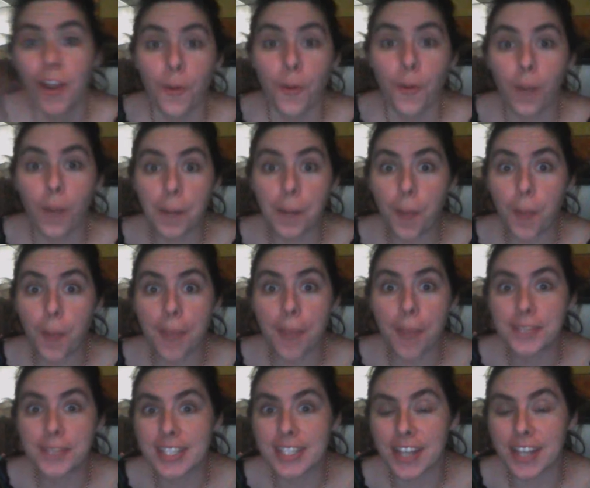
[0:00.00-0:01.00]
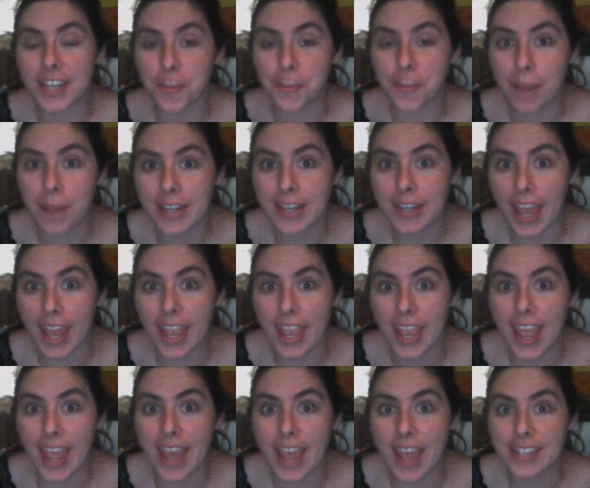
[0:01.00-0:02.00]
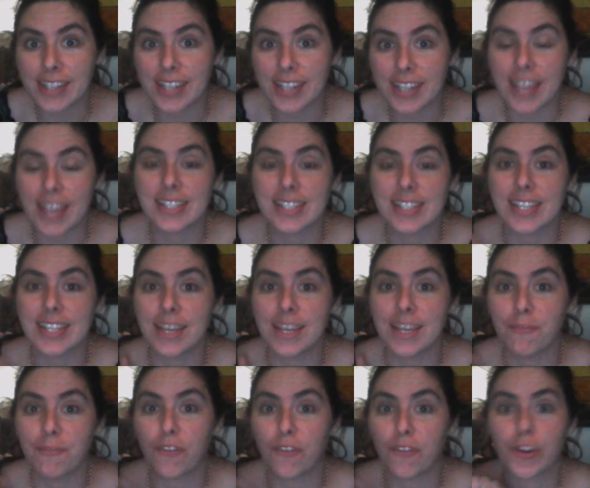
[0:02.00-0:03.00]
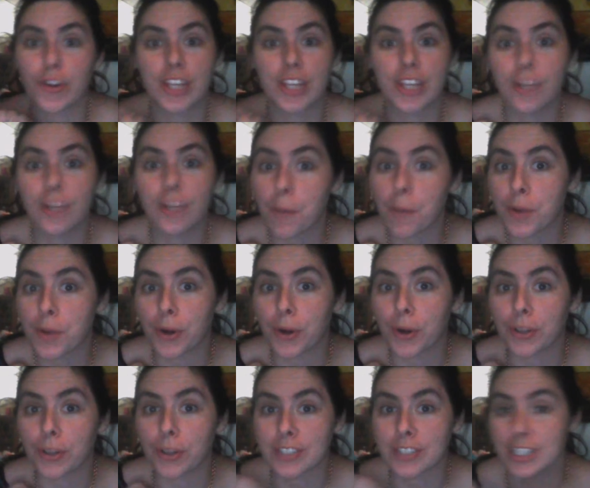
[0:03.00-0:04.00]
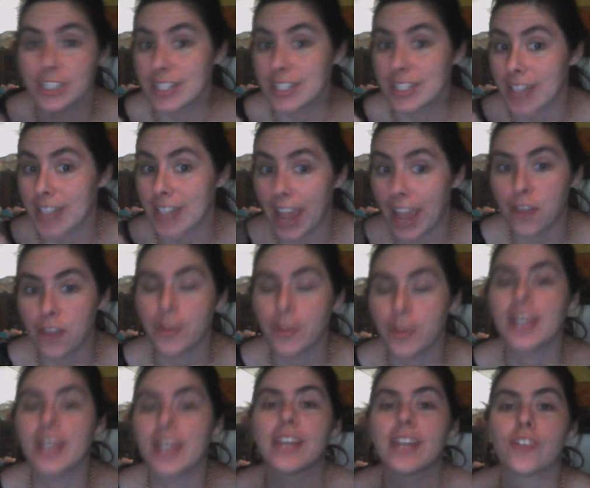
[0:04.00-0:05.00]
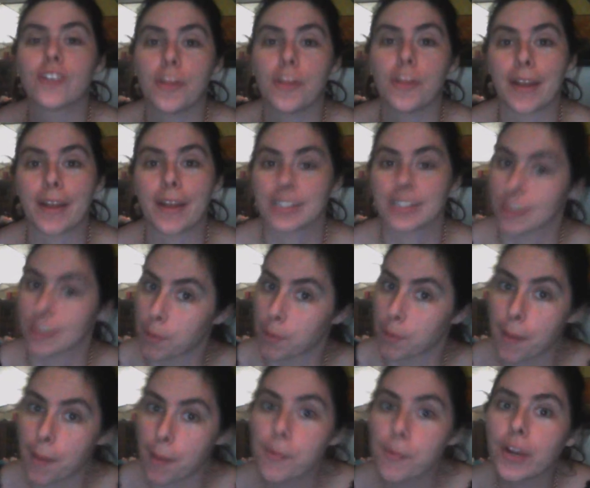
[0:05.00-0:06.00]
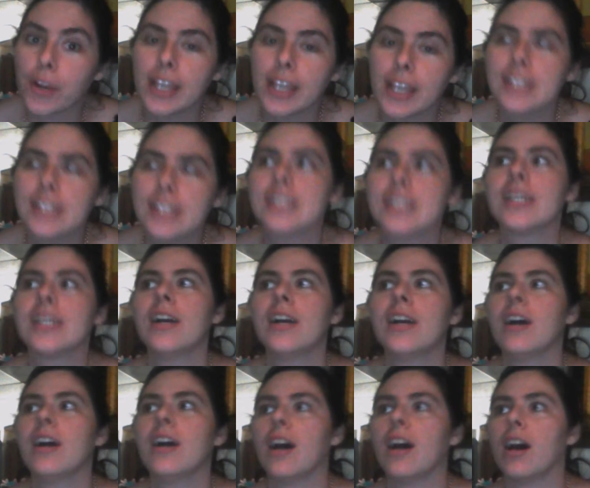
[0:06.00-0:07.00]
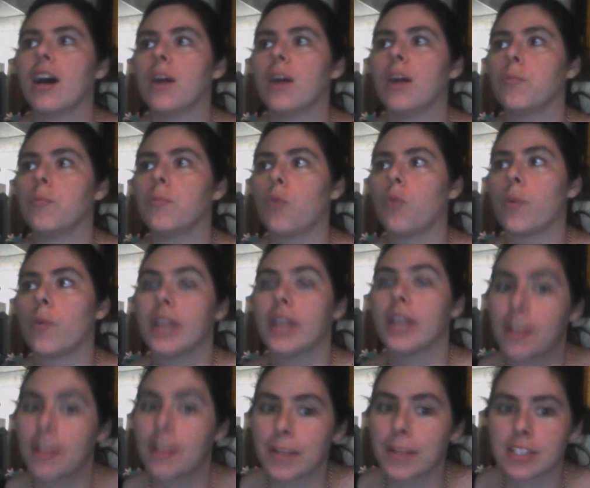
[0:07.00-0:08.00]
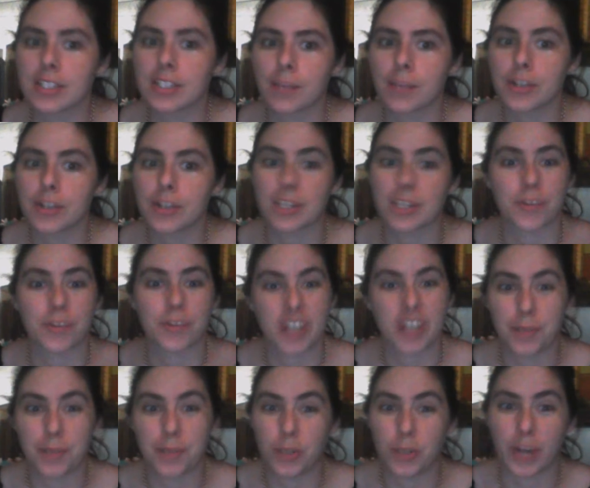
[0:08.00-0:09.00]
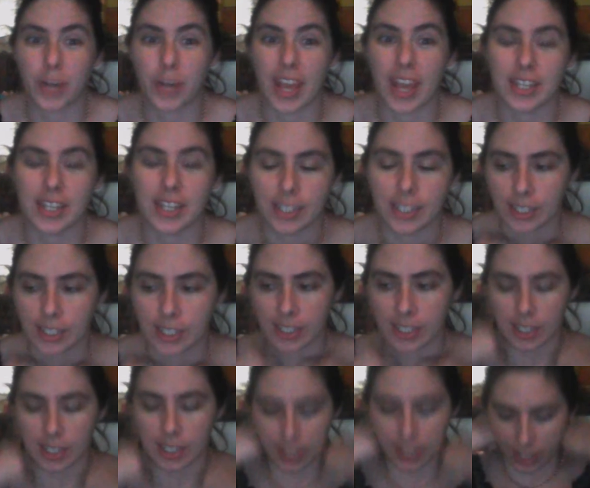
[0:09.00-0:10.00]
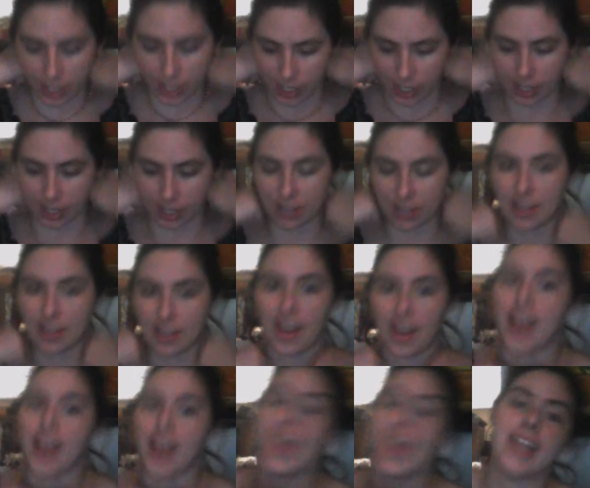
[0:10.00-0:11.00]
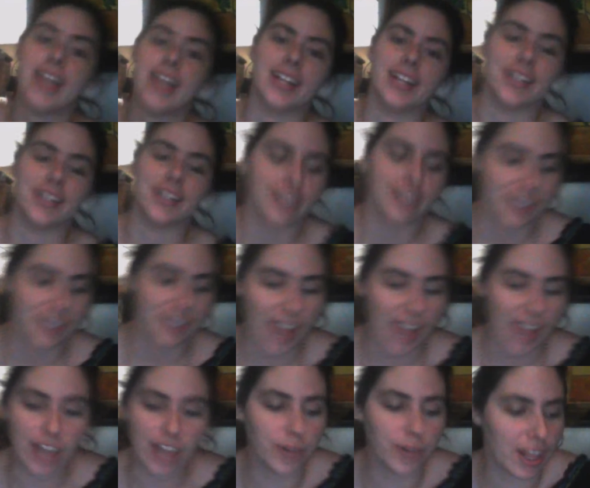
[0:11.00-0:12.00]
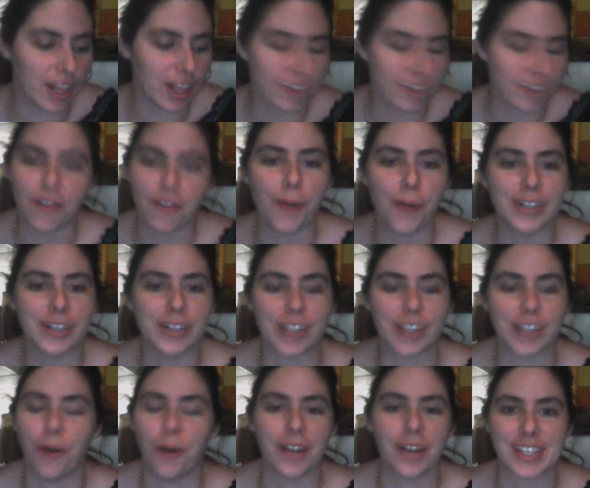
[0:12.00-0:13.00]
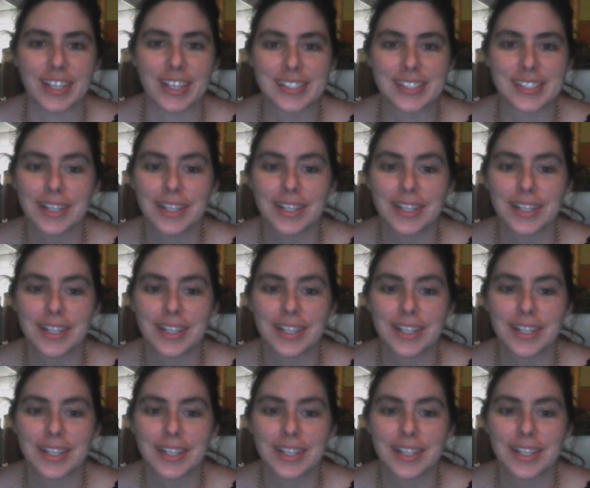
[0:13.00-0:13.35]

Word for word: What up, webs? It's another Monday, and today's theme for the Interweb Girls this entire week is all about summer memories, um, what we like about the summer, summer's coming to an end, and, uh, I hate it. I do not look forward to August.